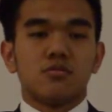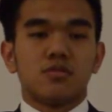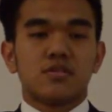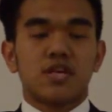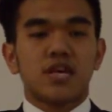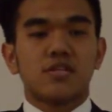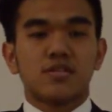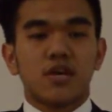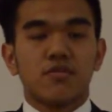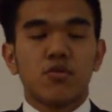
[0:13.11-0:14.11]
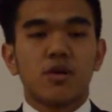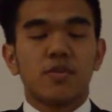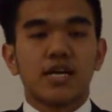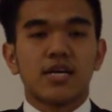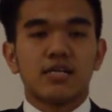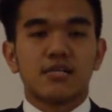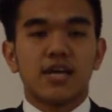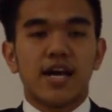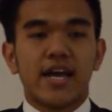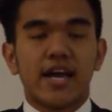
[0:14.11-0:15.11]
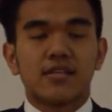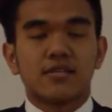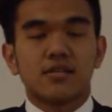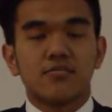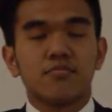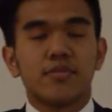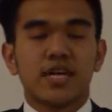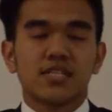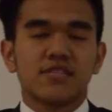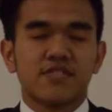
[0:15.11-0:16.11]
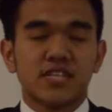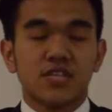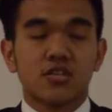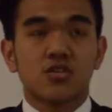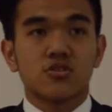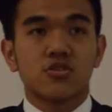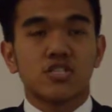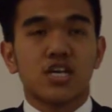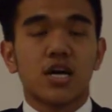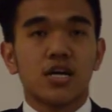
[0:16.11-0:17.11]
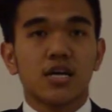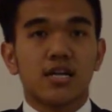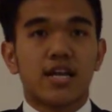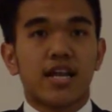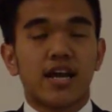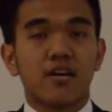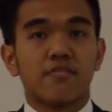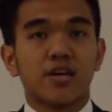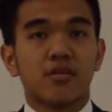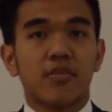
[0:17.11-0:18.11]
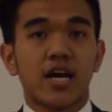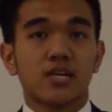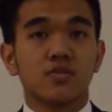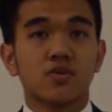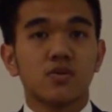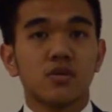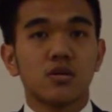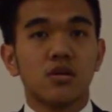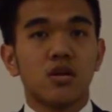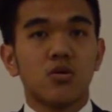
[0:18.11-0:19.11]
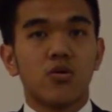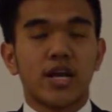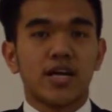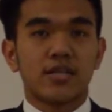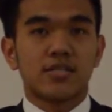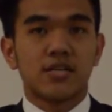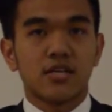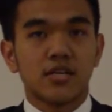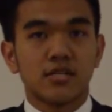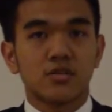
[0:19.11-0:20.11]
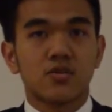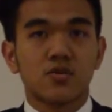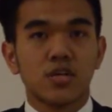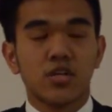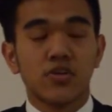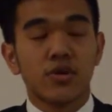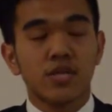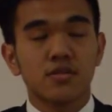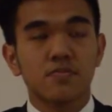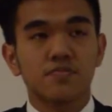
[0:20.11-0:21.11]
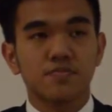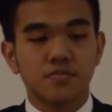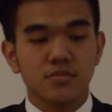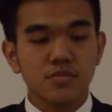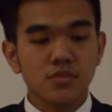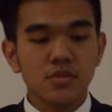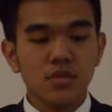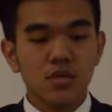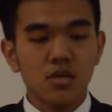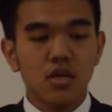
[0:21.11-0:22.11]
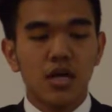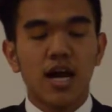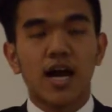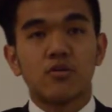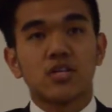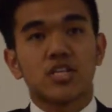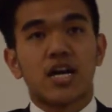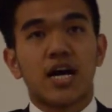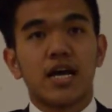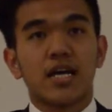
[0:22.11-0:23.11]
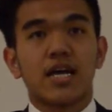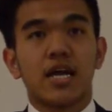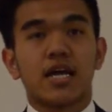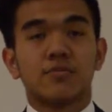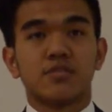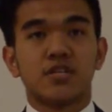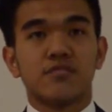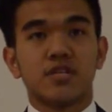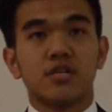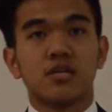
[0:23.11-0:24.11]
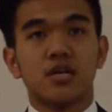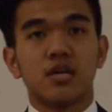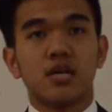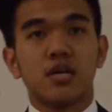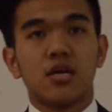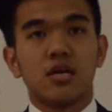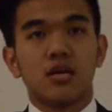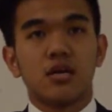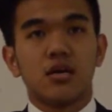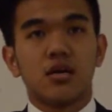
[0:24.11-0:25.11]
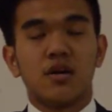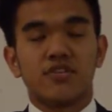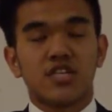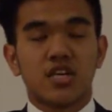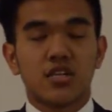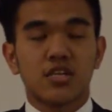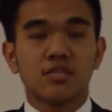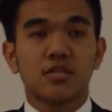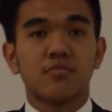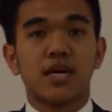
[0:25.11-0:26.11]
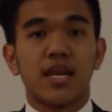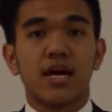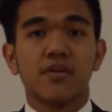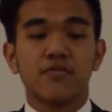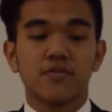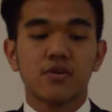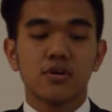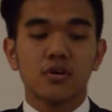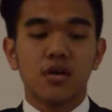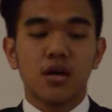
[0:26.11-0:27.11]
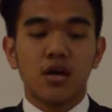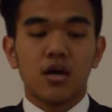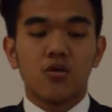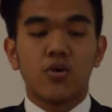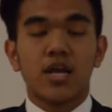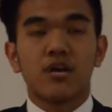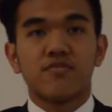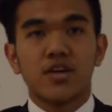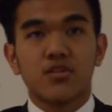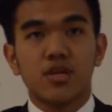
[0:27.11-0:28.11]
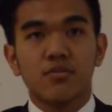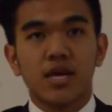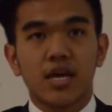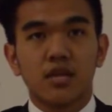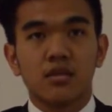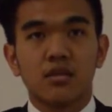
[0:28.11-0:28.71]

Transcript: say to everyone because I has because of the culture shock that I have in my high school when I attending school in the U.S. I was shy and observant of the changes in my life when I eventually began